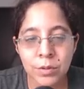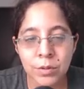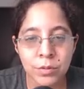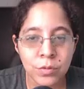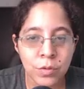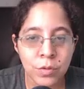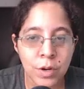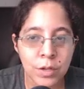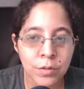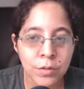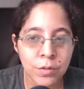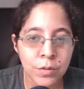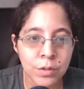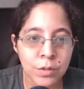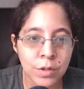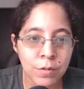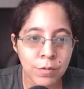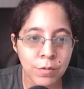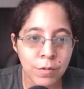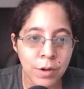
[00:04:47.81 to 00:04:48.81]
to transfer
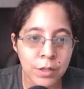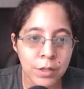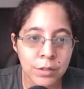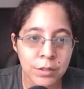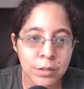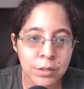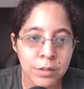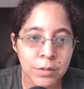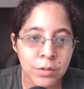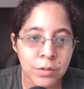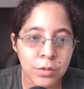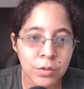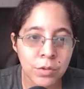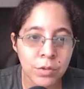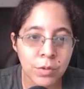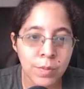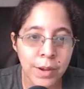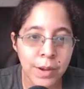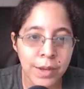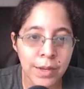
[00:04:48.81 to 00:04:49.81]
the funds to
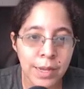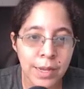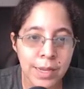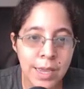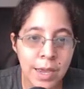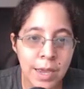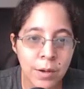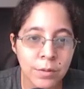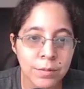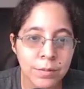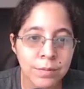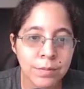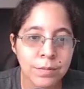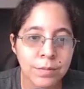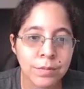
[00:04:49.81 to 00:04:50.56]
your bank account.